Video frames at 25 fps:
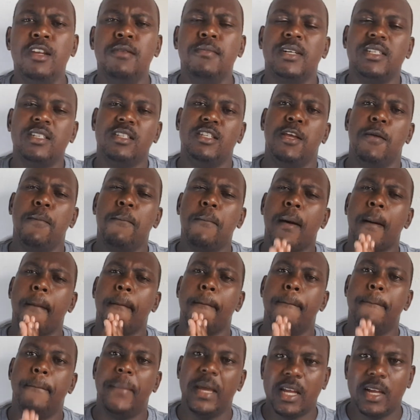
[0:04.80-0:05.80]
Mazimba,
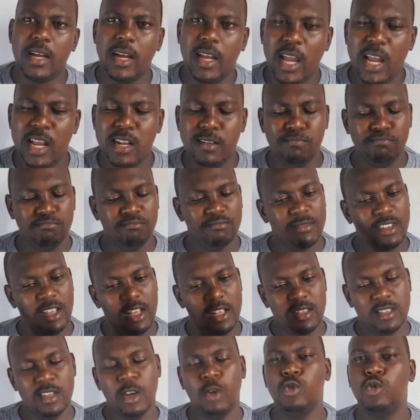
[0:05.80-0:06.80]
back again.
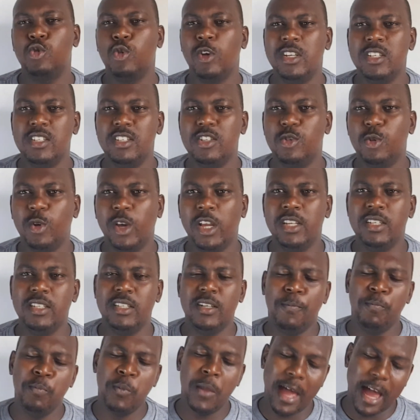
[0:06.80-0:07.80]
It's now
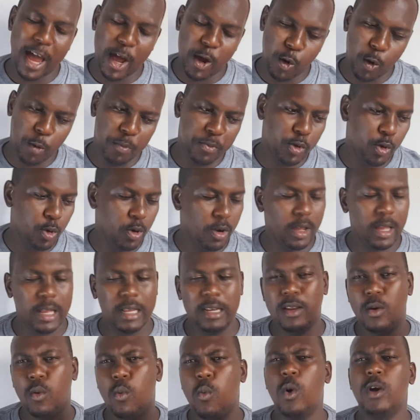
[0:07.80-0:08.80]
2020. I hope you all had
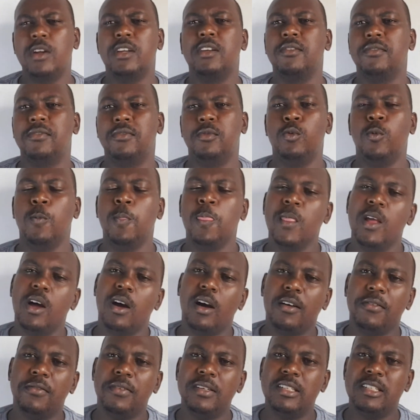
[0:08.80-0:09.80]
a wonderful
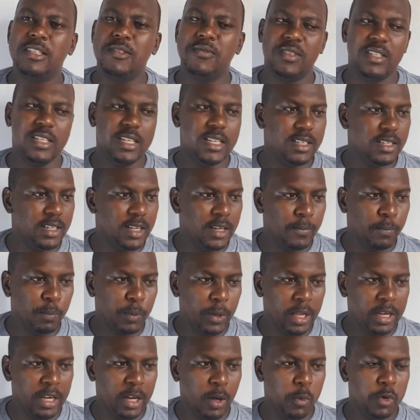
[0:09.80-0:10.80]
festive season,
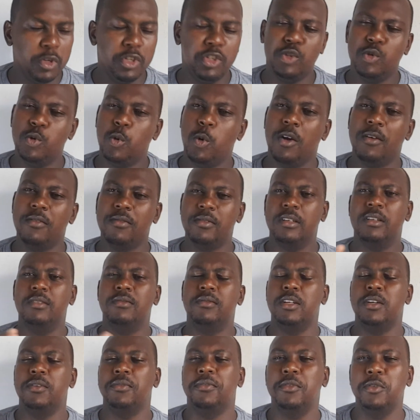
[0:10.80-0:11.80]
and I wish you all a very,
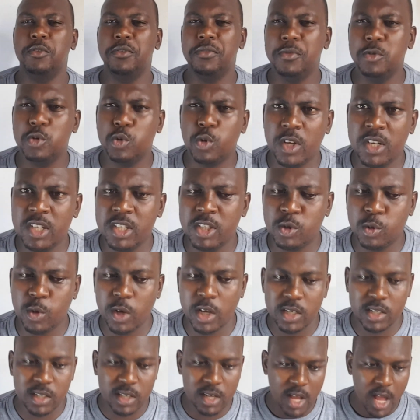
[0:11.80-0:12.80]
very fruitful
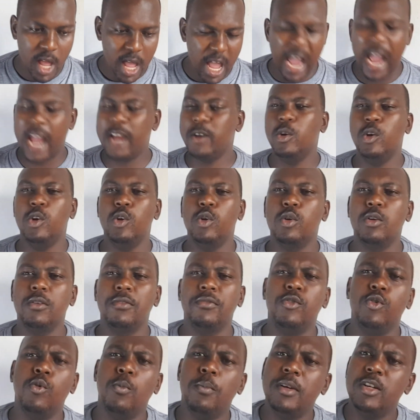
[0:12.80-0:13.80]
2020. I know a lot of
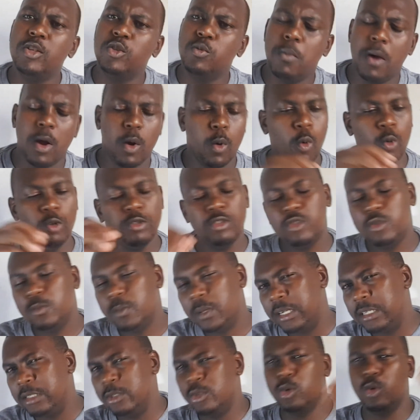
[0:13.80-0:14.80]
you to my goals, to my
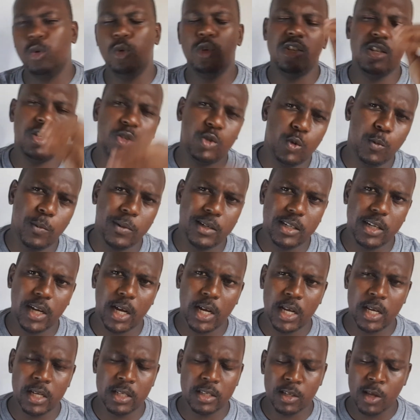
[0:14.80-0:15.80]
resolutions, to my
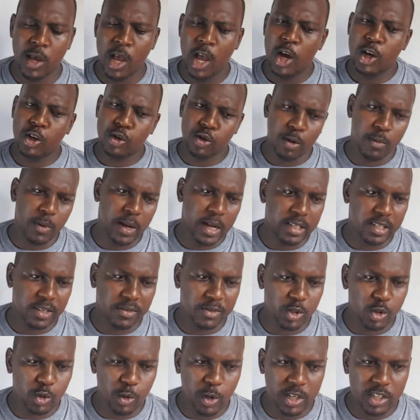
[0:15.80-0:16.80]
targets. To my for
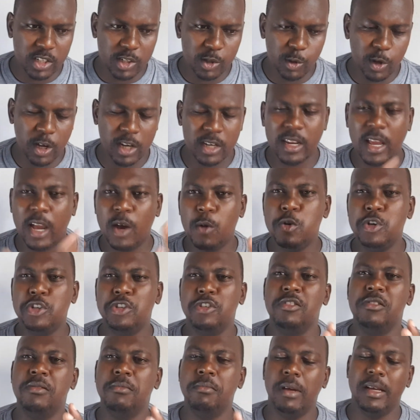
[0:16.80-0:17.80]
2020, I wish you
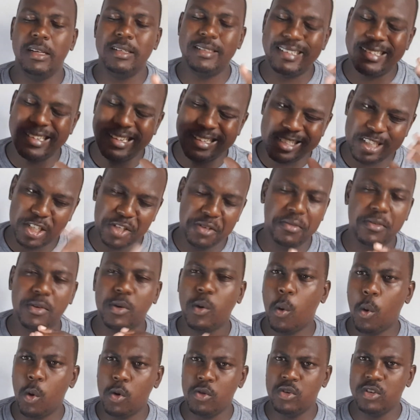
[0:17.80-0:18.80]
the best in achieving
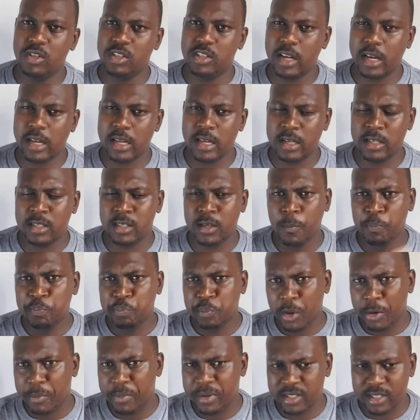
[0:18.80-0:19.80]
all those targets.
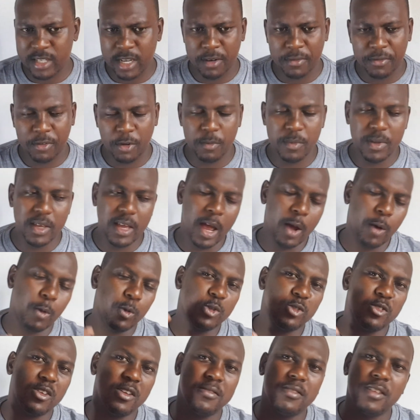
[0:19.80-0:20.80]
Personally, for me, I
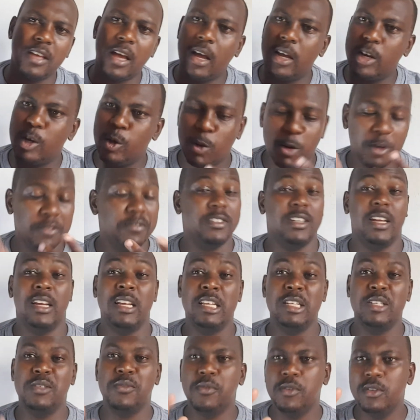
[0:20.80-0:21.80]
also have a lot of
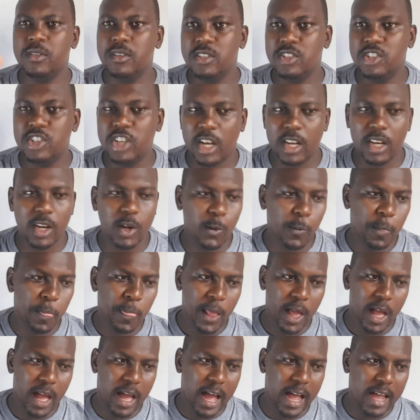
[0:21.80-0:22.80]
targets for this channel.
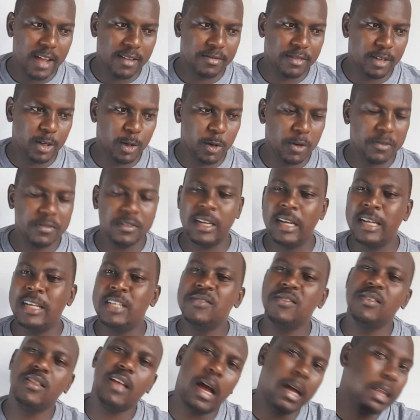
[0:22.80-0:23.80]
I have a lot of targets
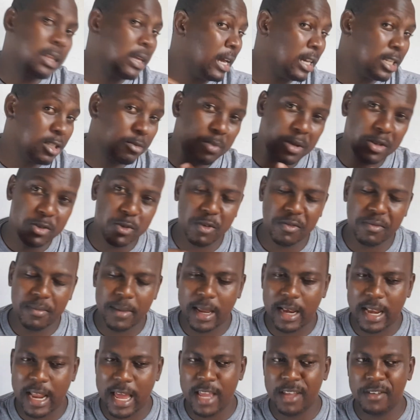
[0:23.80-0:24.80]
for the other aspects of my
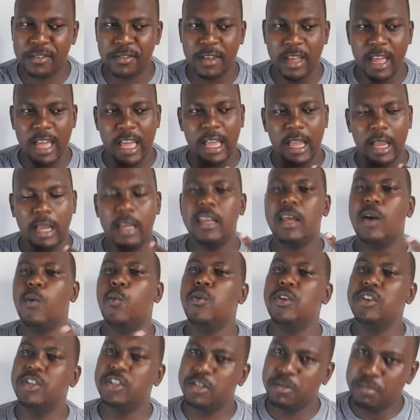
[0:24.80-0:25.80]
life, and I
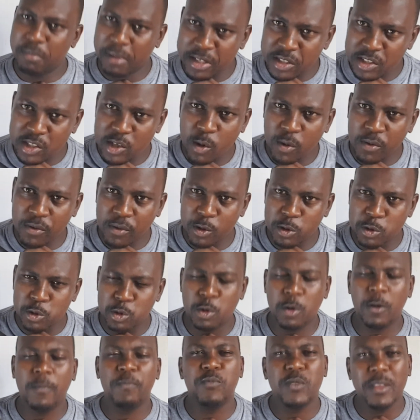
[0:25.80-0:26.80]
wish myself
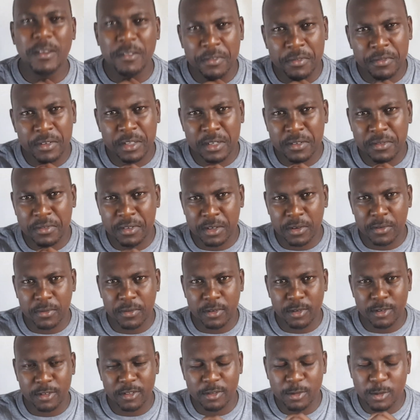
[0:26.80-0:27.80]
also a very, very
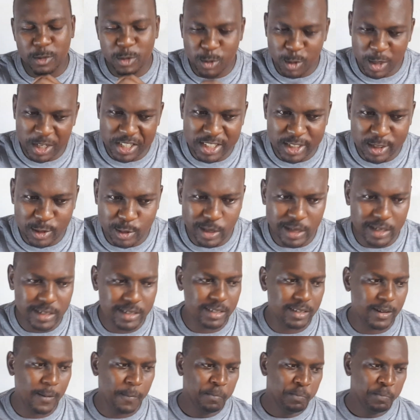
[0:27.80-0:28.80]
fruitful 2020.